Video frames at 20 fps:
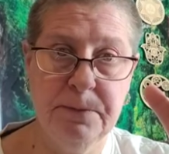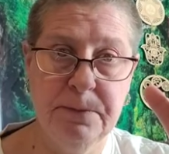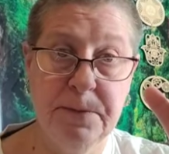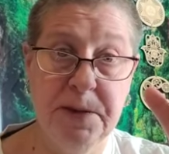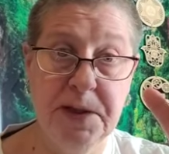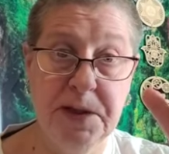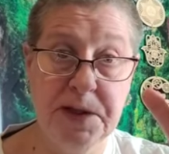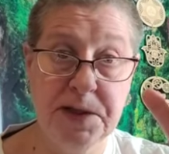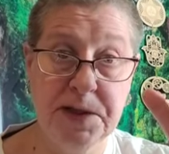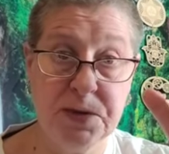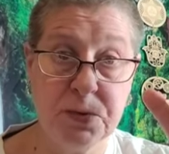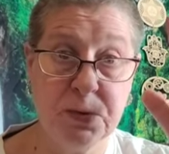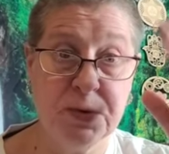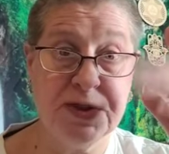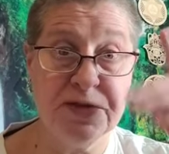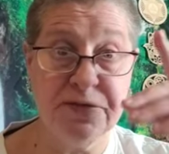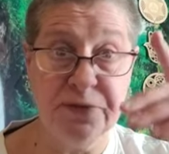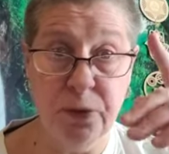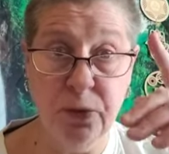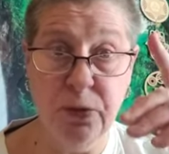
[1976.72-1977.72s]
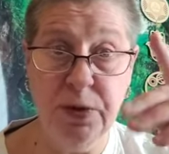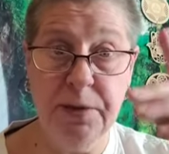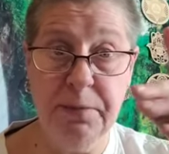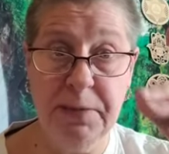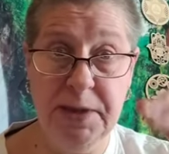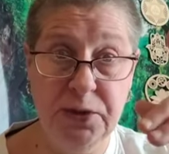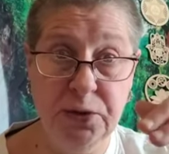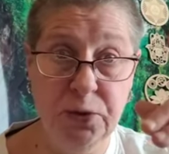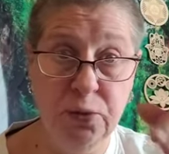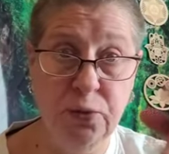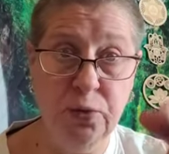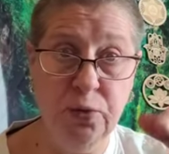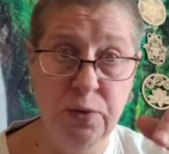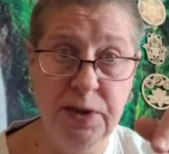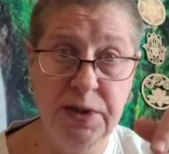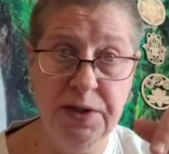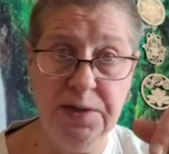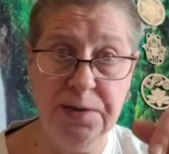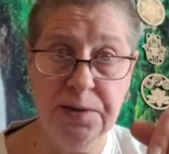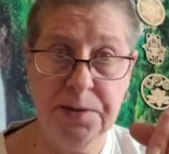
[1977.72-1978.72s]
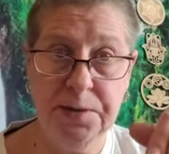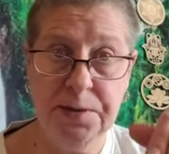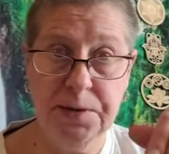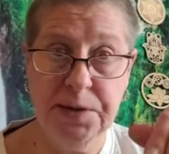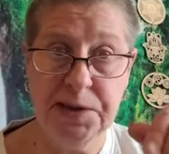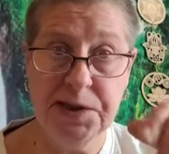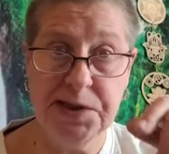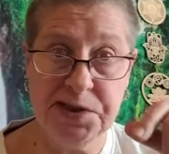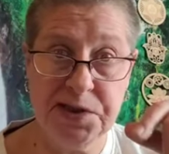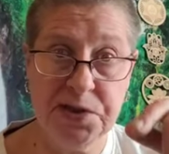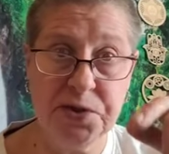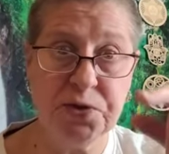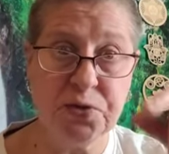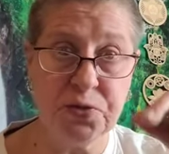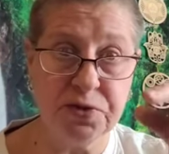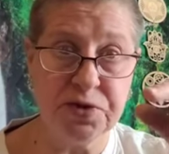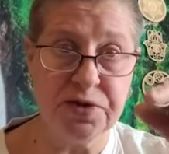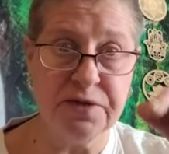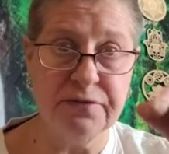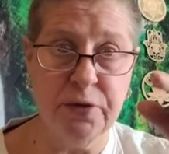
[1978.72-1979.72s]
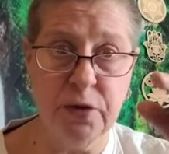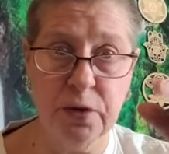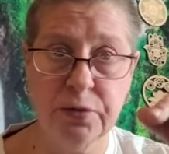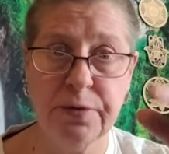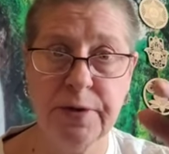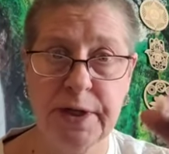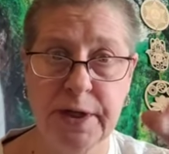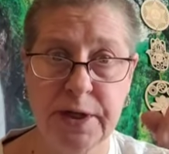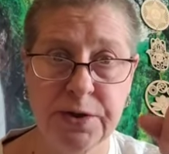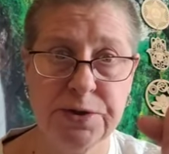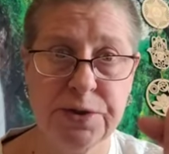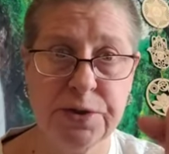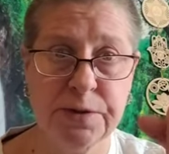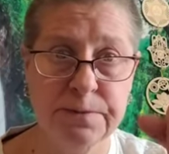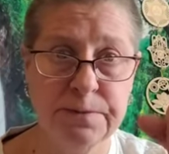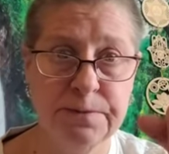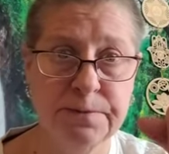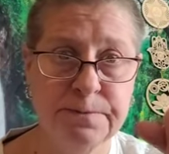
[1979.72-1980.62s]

Because what's fueling me to do it is the source of all creation.